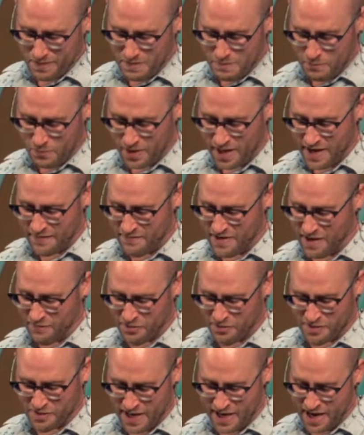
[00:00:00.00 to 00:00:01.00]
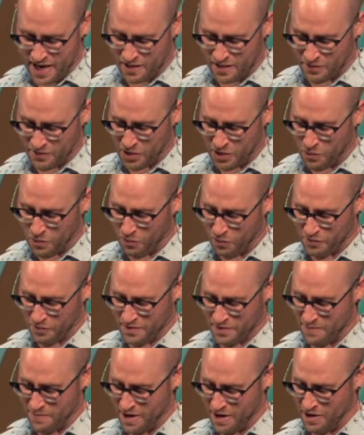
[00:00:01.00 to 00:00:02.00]
But I have never stayed on the course
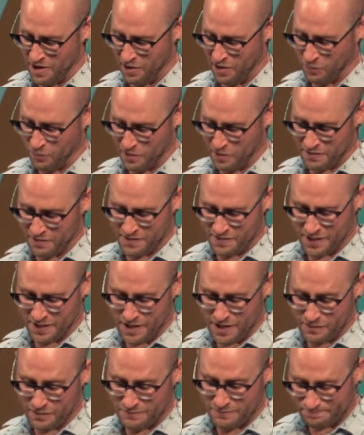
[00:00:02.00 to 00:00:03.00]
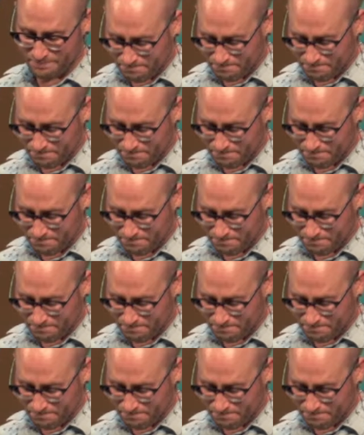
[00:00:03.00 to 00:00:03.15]
that my heart wants to go.